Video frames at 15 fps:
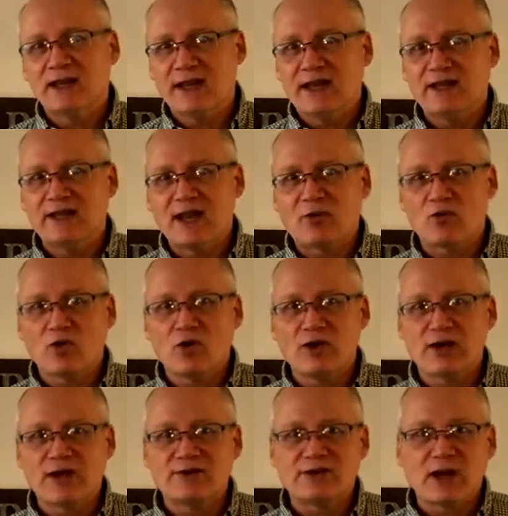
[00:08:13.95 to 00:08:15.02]
in that role,
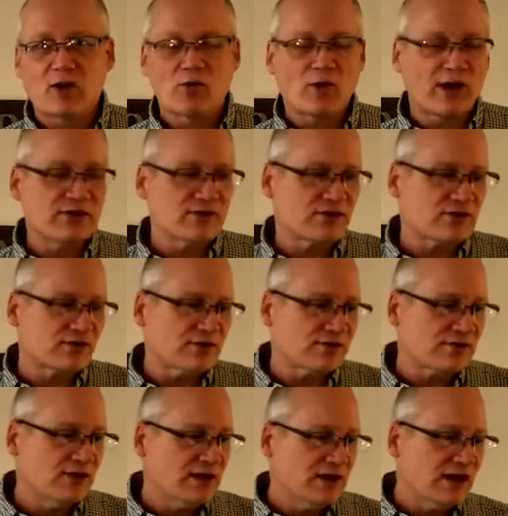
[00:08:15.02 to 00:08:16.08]
he is our
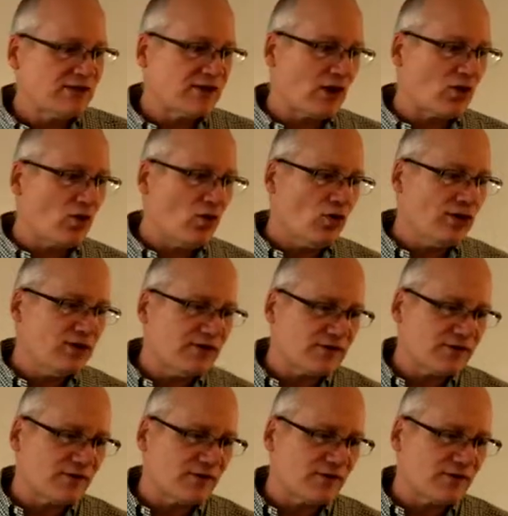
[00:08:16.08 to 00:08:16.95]
righteousness, he is our holiness.